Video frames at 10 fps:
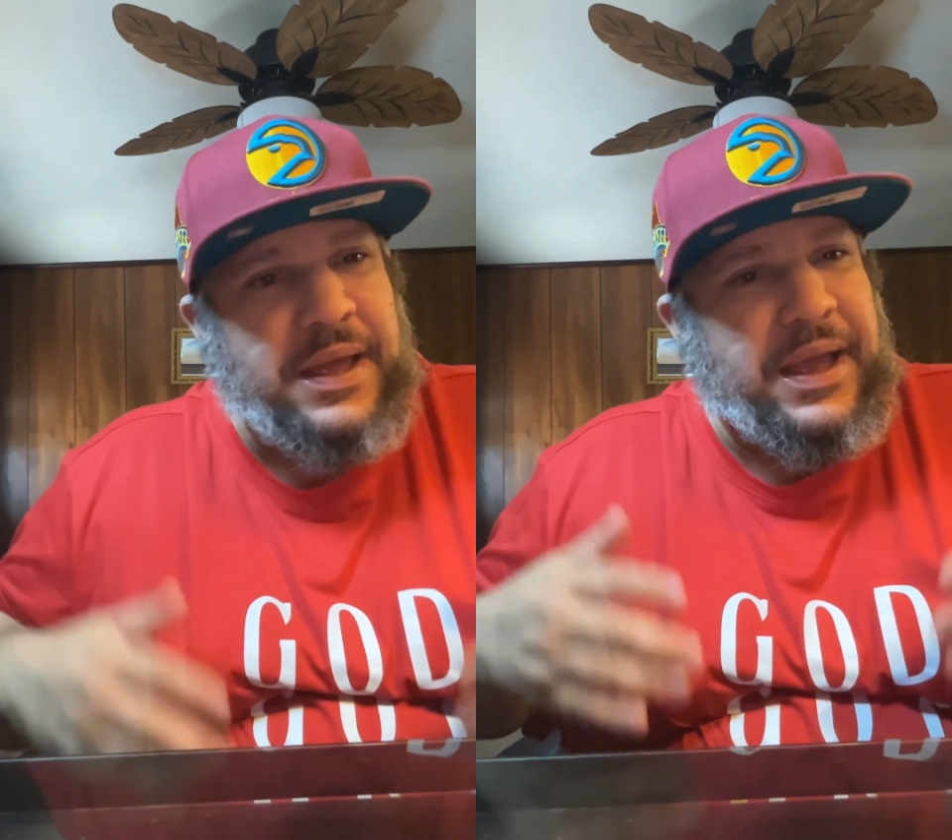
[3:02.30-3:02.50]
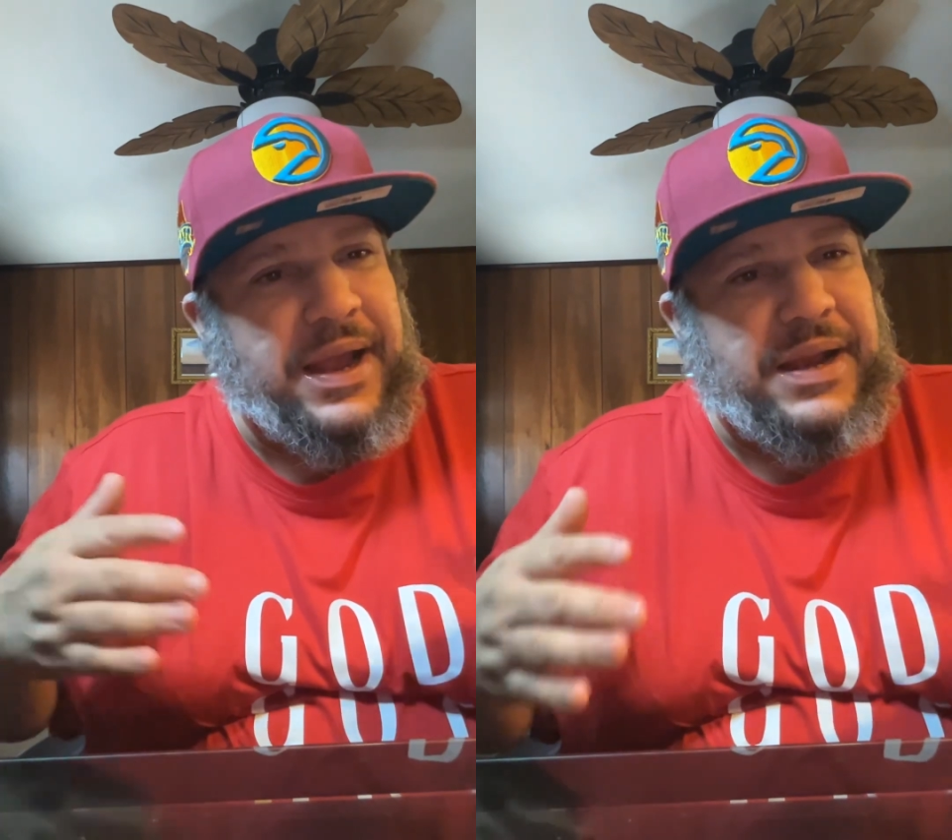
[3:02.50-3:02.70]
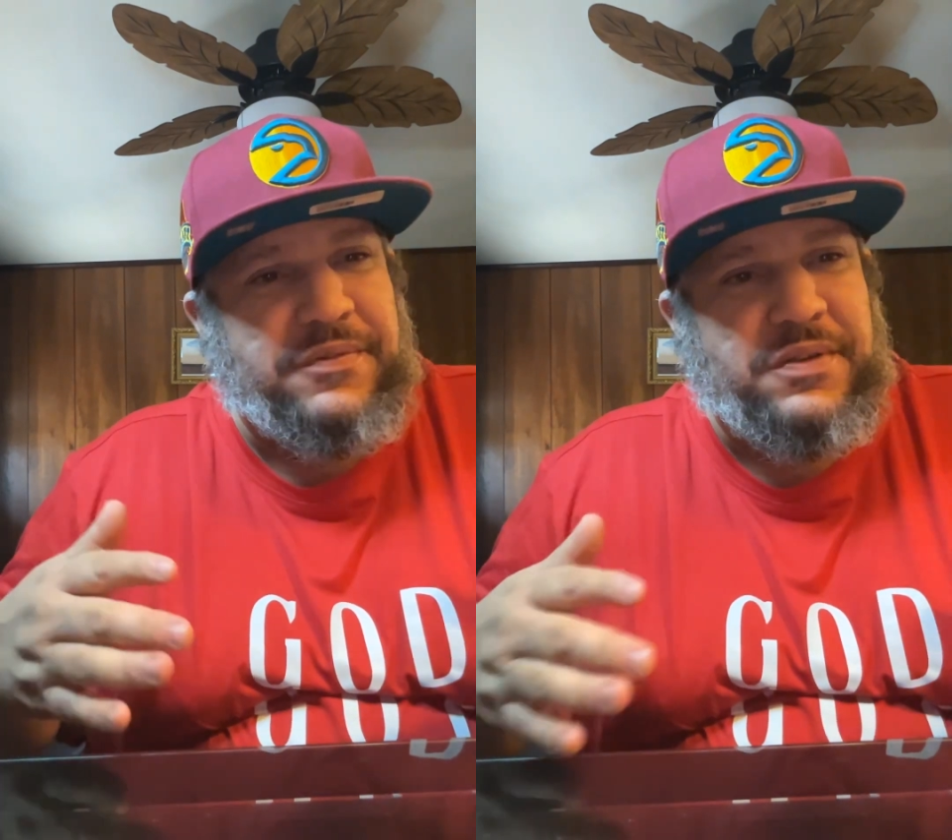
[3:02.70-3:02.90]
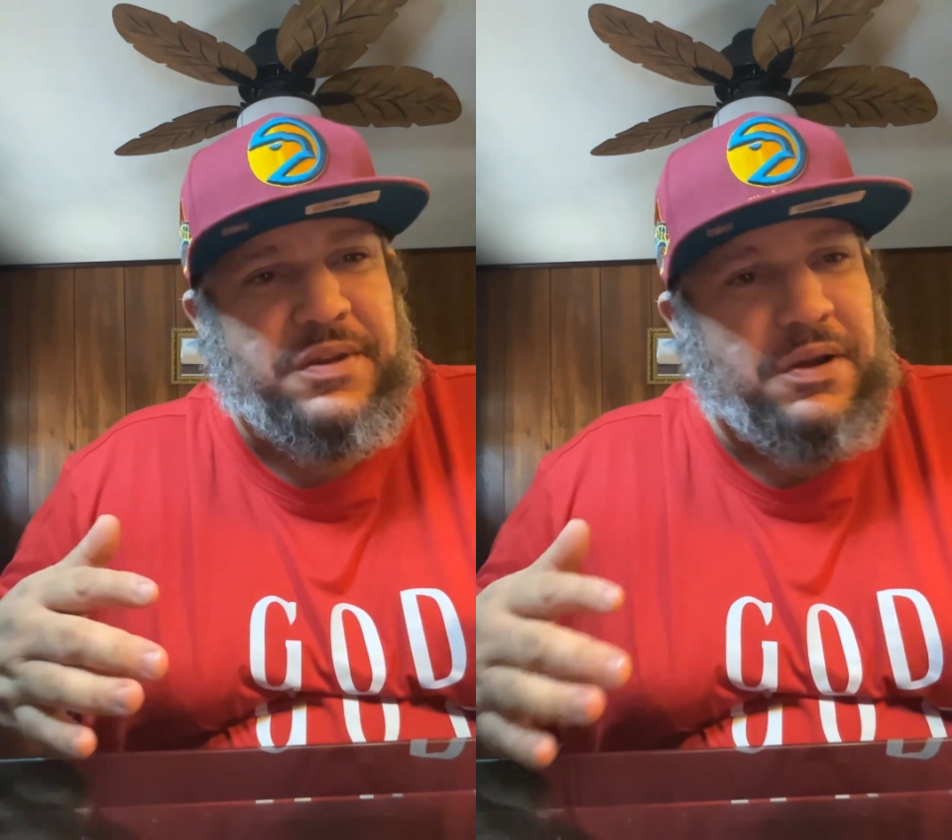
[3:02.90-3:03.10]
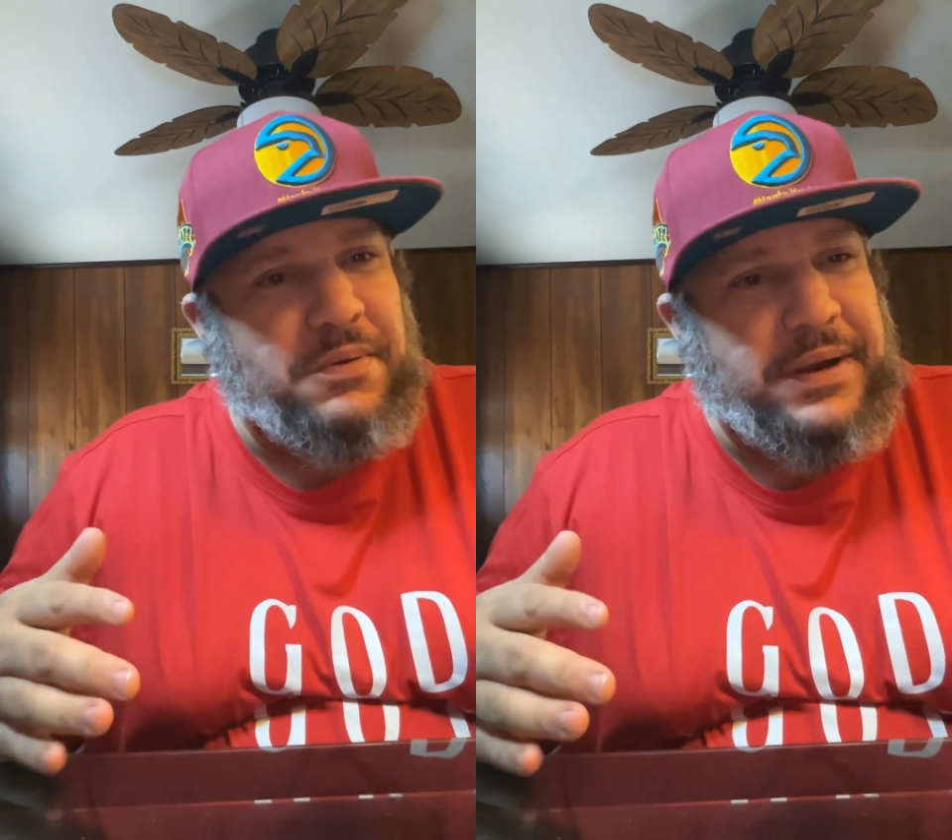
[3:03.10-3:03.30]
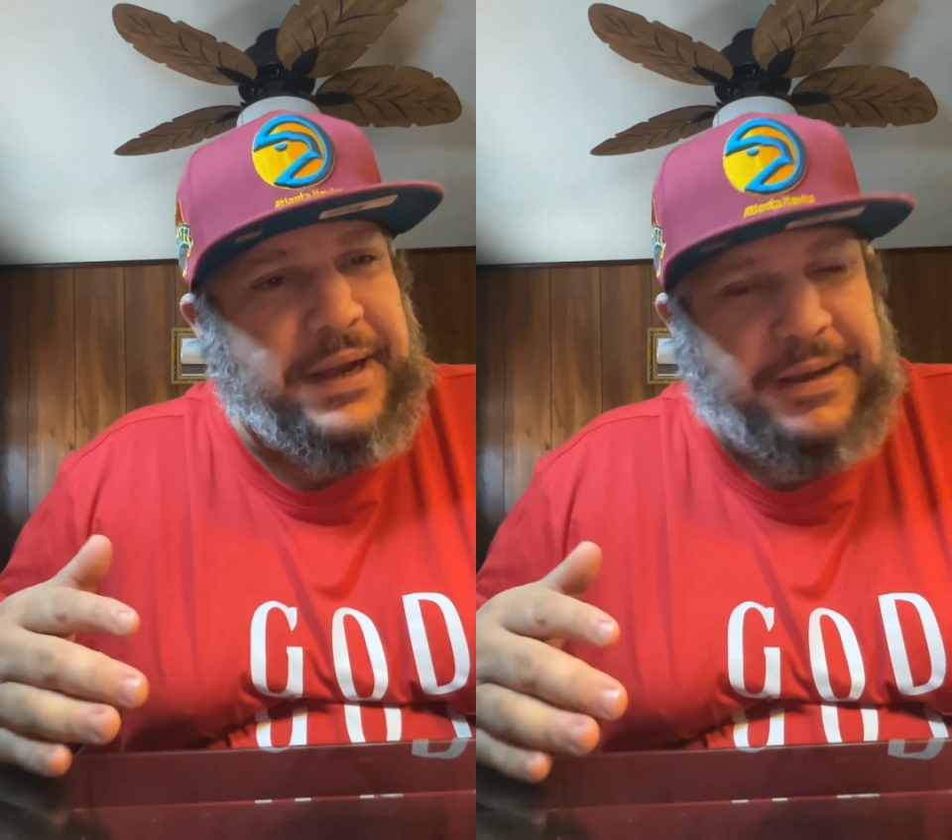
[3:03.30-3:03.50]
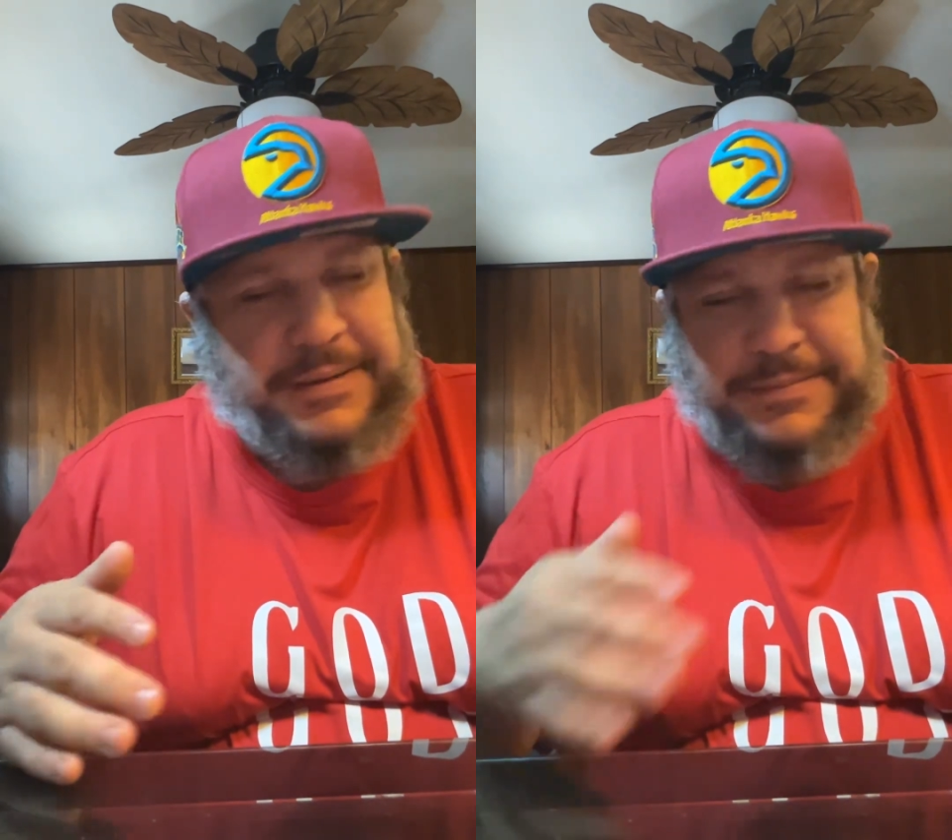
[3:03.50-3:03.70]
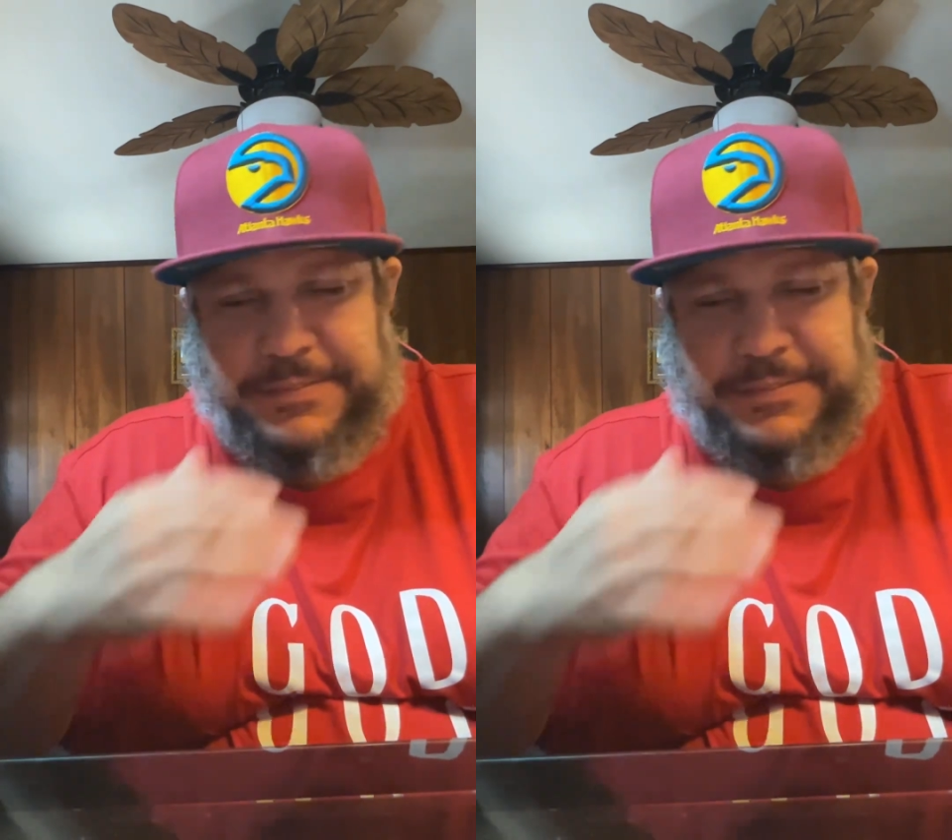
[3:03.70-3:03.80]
And if you don't work out,